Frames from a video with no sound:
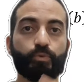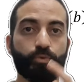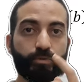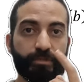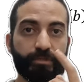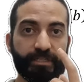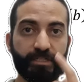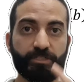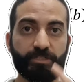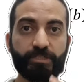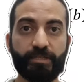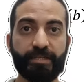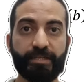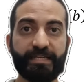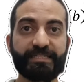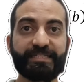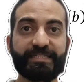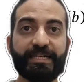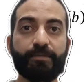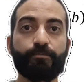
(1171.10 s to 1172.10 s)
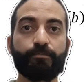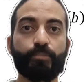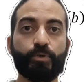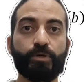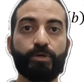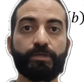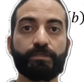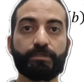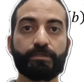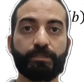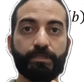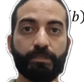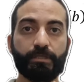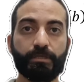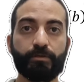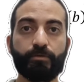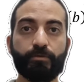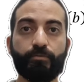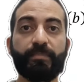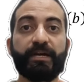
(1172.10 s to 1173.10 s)
to reach the same point
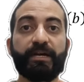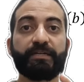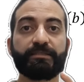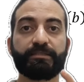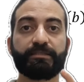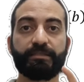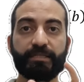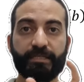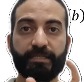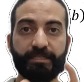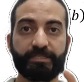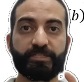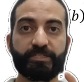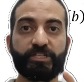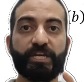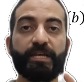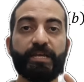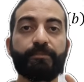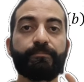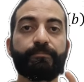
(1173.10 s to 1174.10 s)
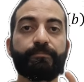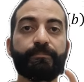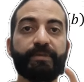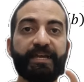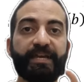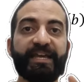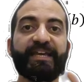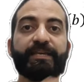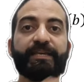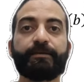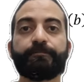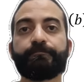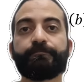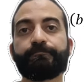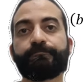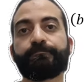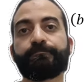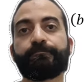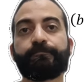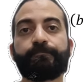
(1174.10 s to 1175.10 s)
but in shape
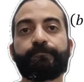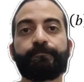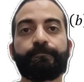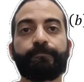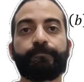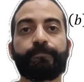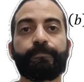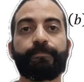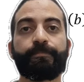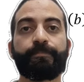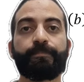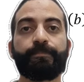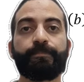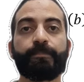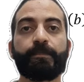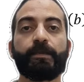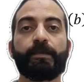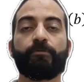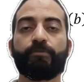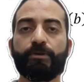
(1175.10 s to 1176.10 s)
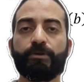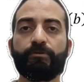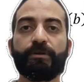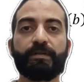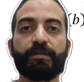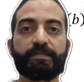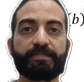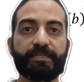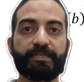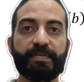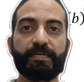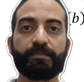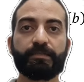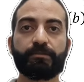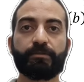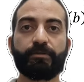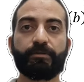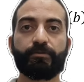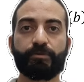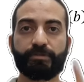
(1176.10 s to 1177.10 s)
A. We will
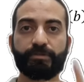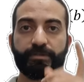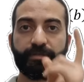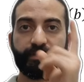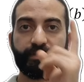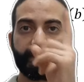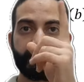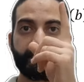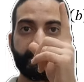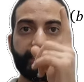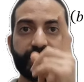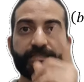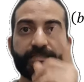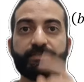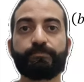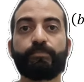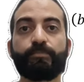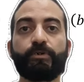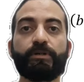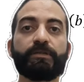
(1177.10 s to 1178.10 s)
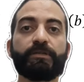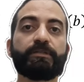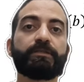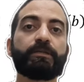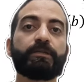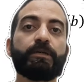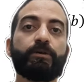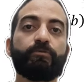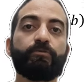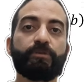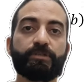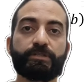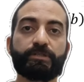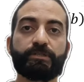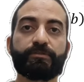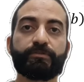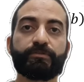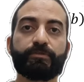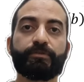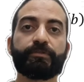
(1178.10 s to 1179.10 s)
start with this point on
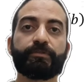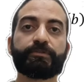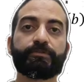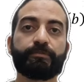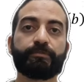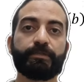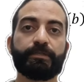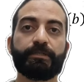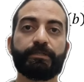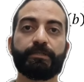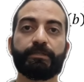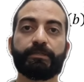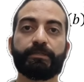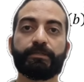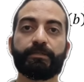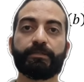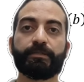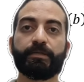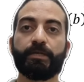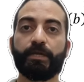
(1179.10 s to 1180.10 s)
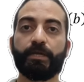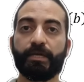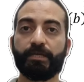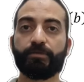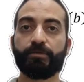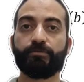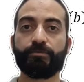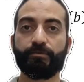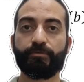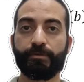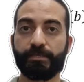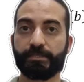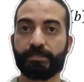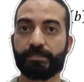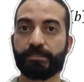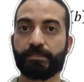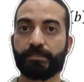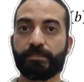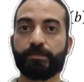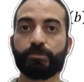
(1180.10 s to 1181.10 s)
shape T, and we
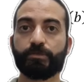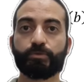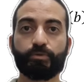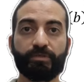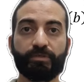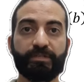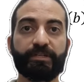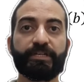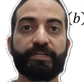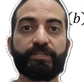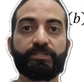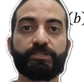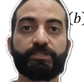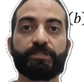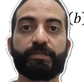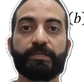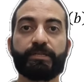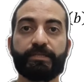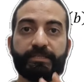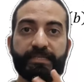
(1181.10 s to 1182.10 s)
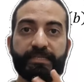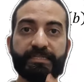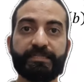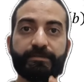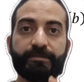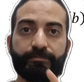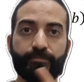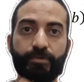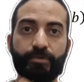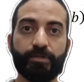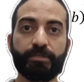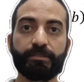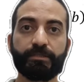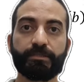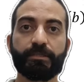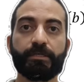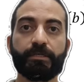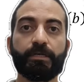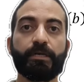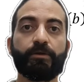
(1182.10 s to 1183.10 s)
must reach this
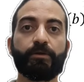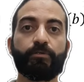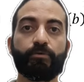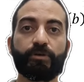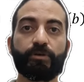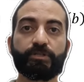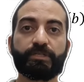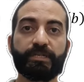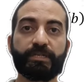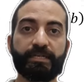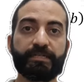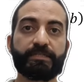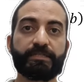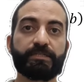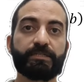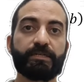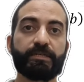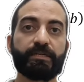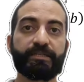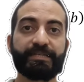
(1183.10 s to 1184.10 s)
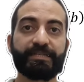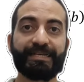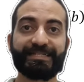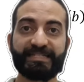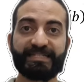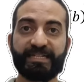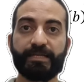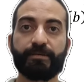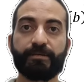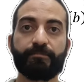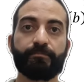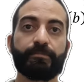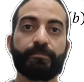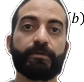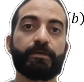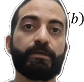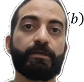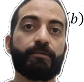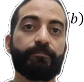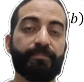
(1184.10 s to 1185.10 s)
point, which is the same
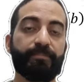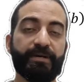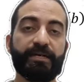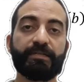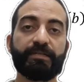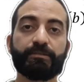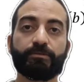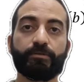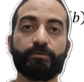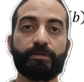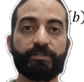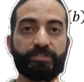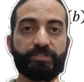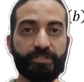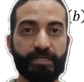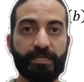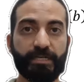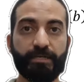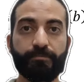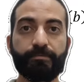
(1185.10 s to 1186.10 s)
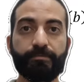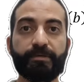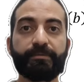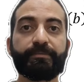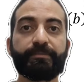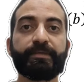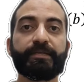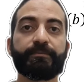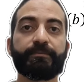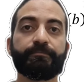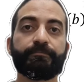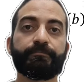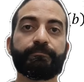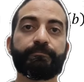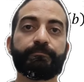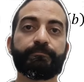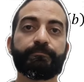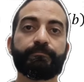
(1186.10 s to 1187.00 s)
but on shape A.